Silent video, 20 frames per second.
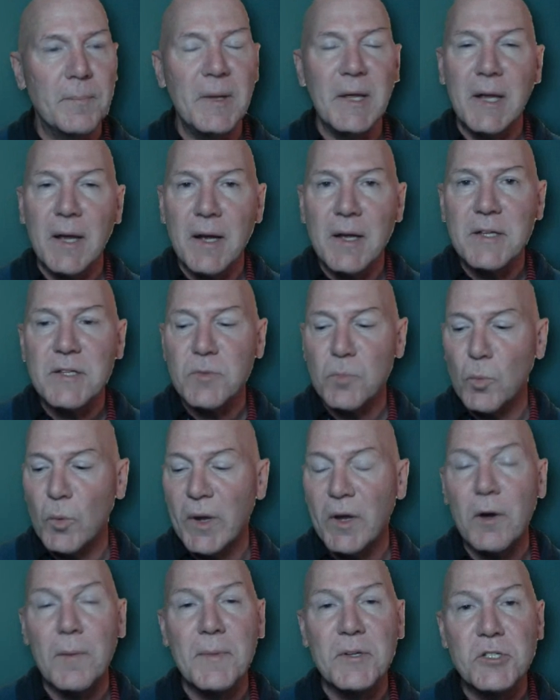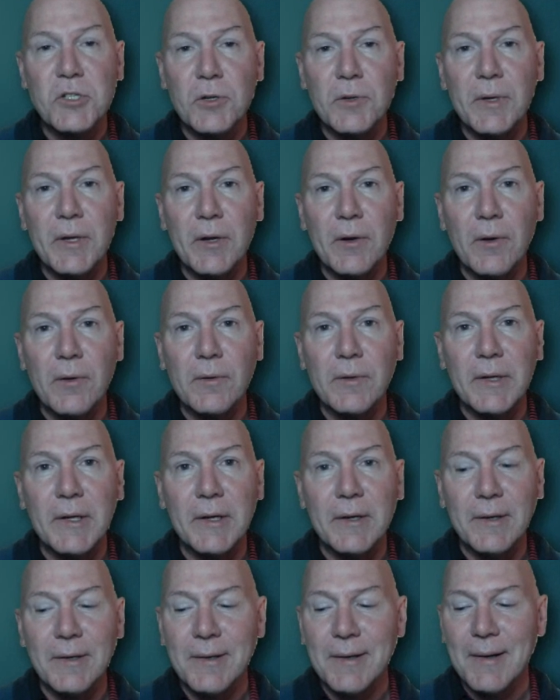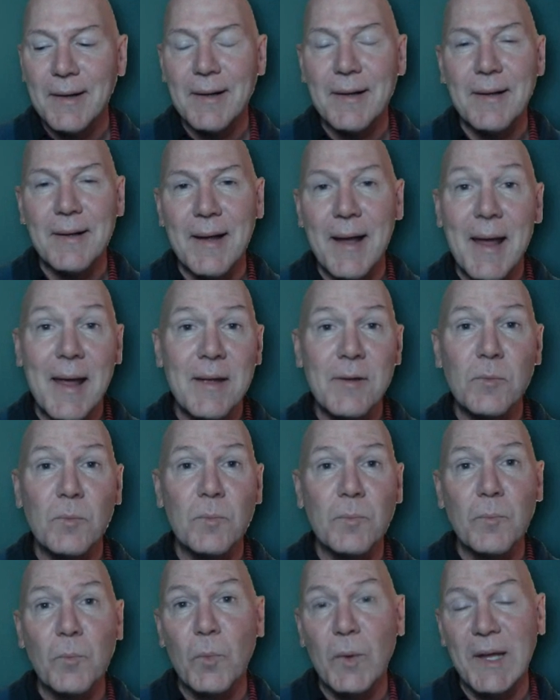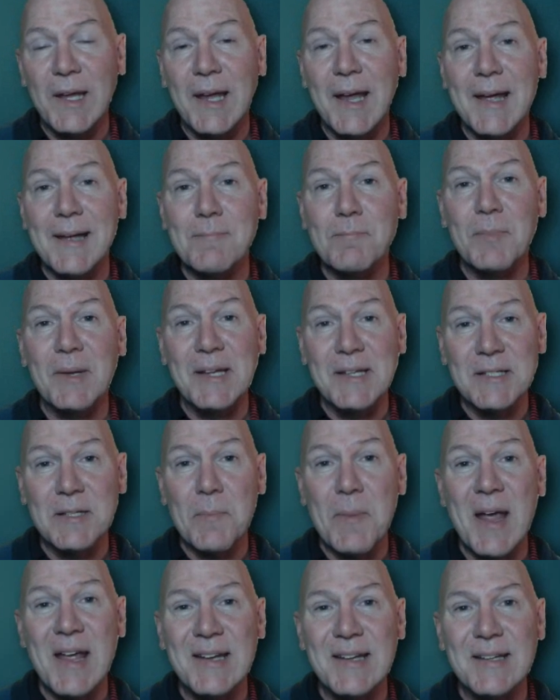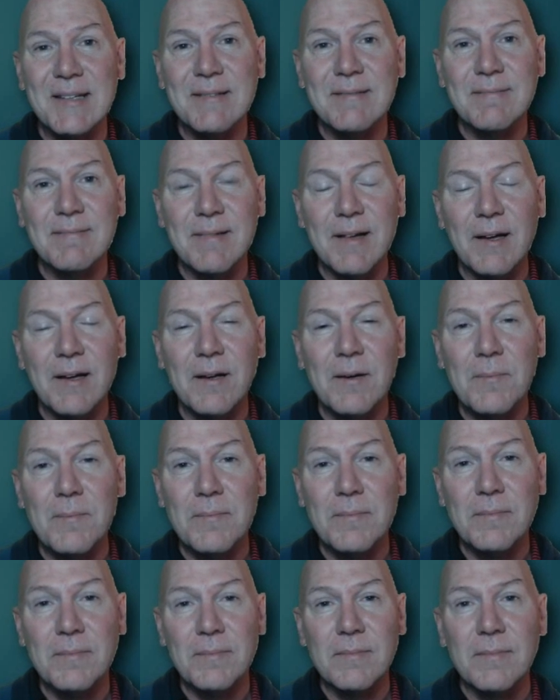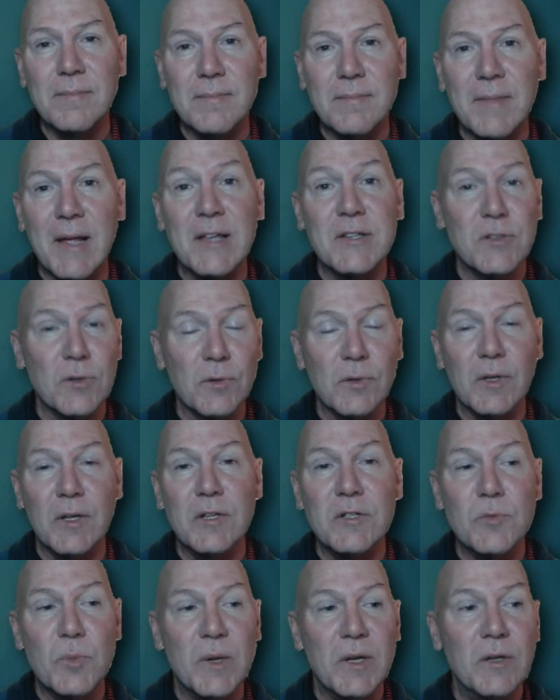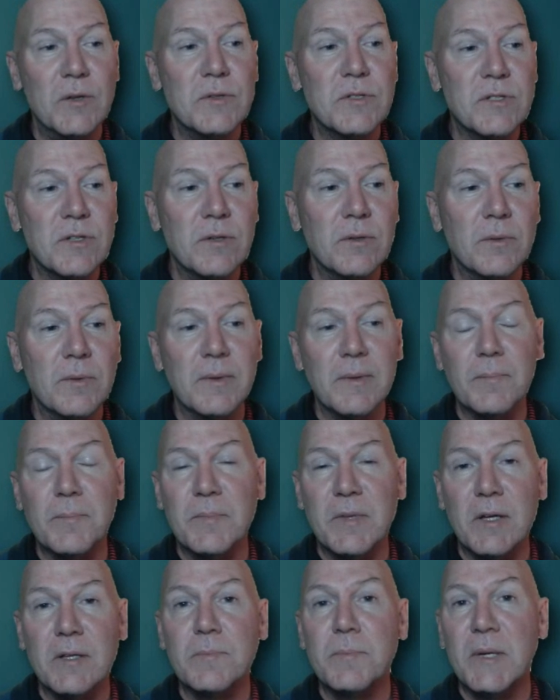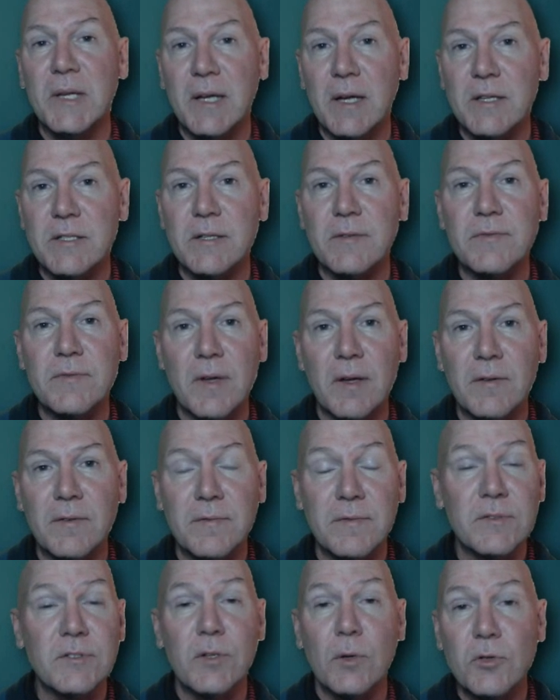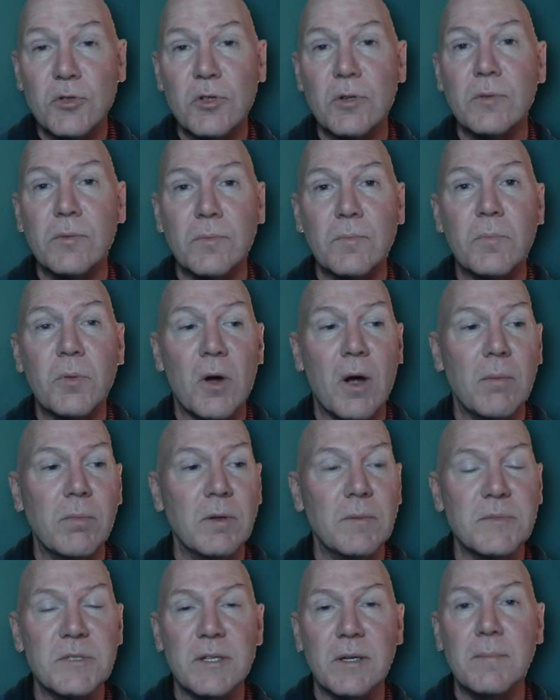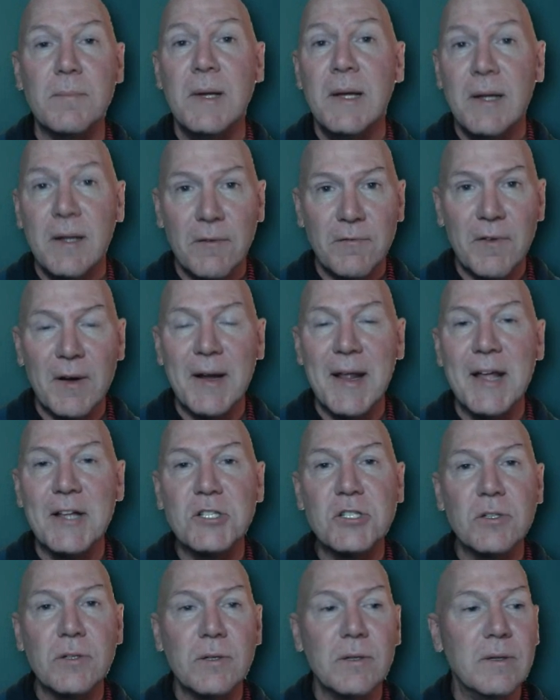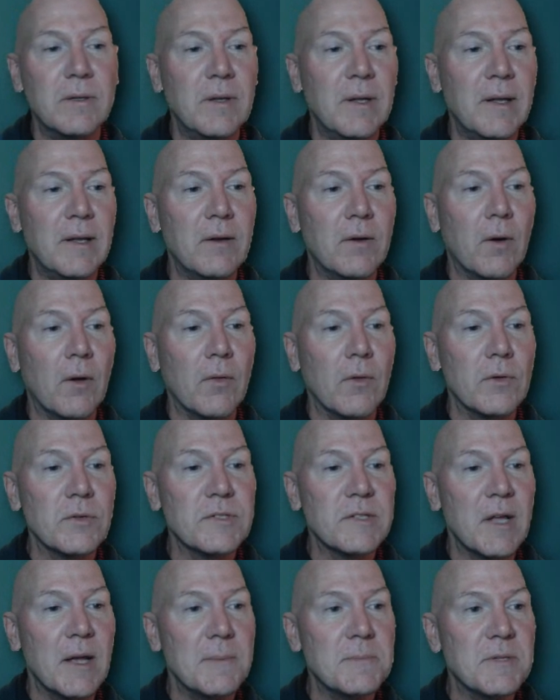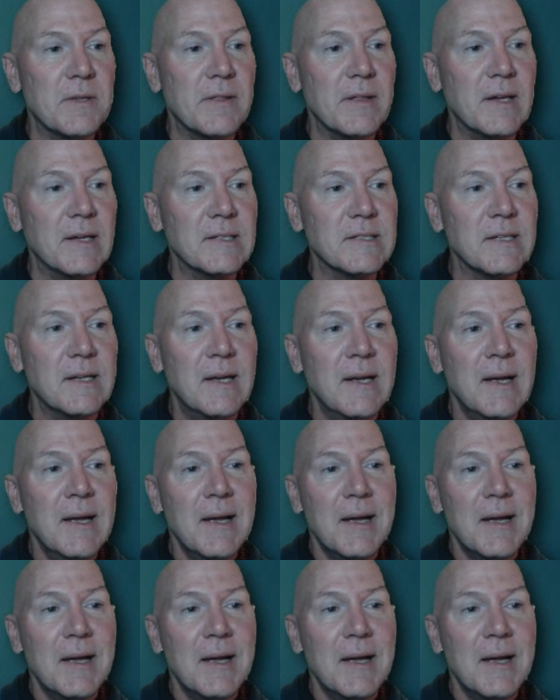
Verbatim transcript: because we are maturing earlier and we can't be independent um, as early as we used to because of, of social problems, um, financial, and, and, all those types of things.